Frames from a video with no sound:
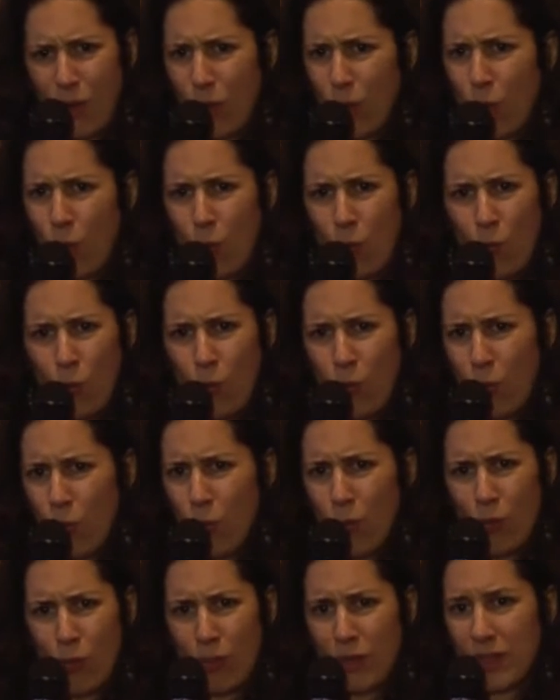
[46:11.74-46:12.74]

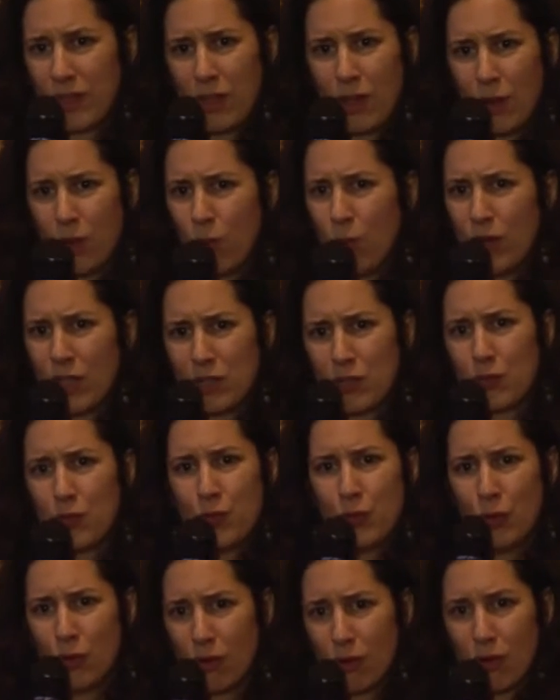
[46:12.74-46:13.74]
You know, what
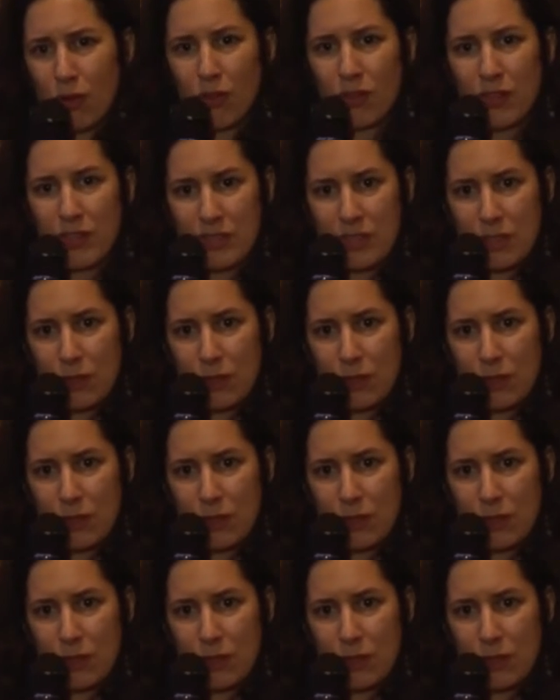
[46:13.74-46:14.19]
for all this